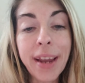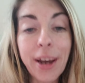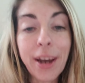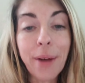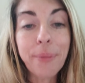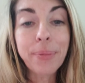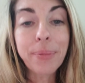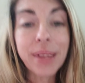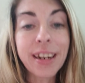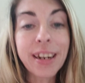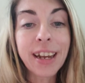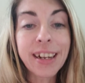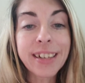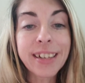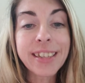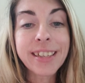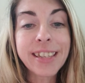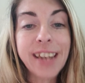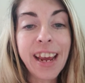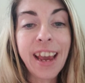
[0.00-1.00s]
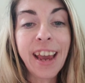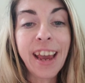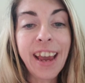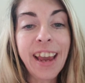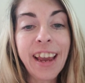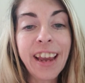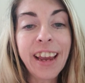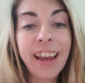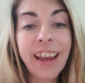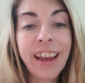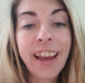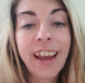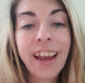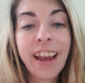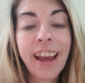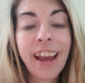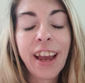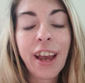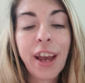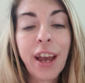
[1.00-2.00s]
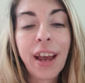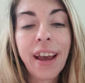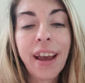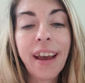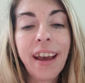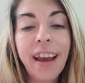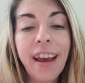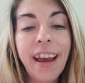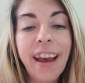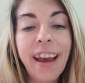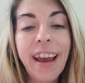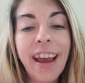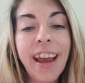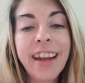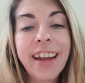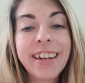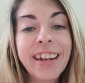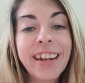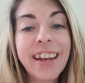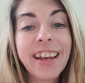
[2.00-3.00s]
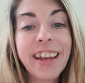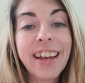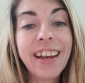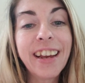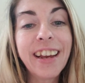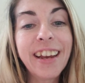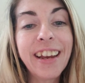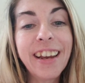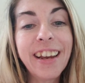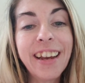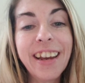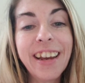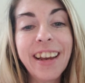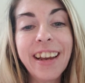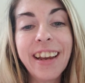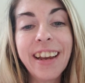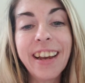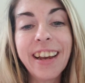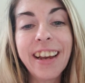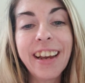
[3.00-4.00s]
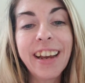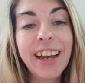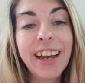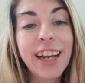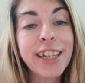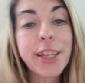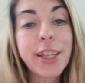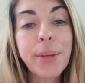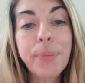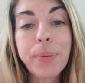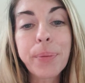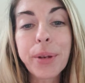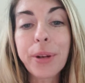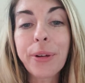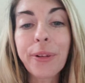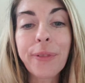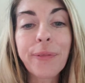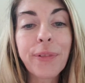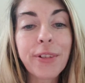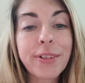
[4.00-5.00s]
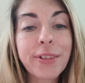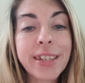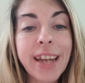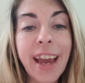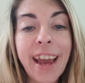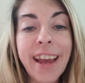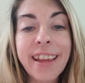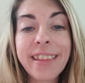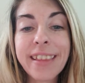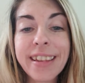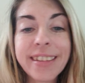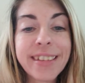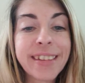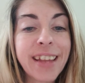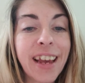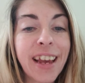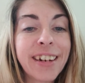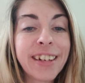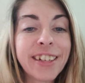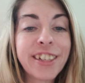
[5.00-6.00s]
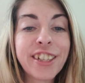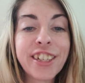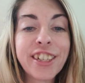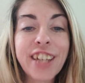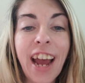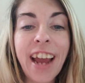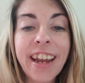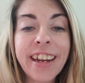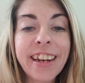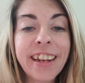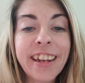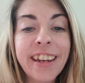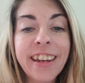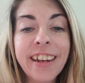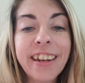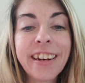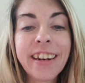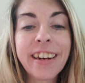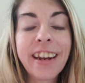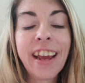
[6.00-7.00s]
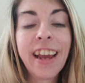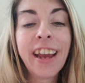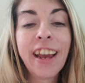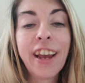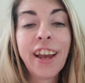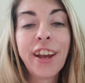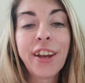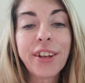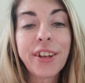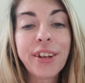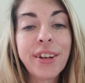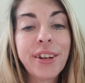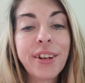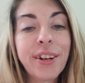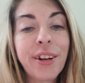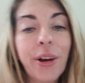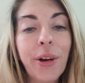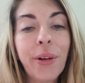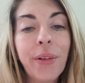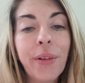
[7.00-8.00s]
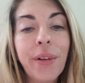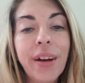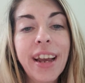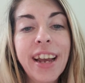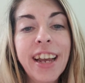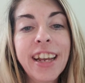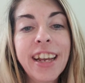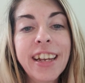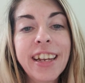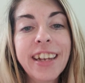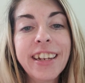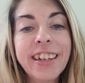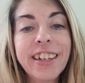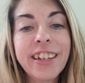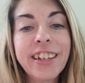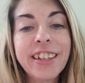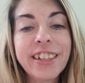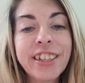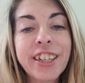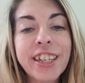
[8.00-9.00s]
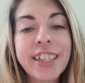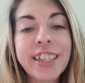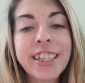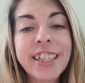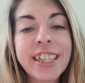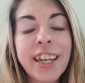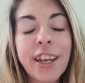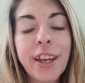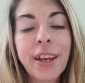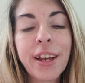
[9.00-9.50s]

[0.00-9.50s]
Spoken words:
up the next day and it's a beautiful day, the sun is shining, you know. It just,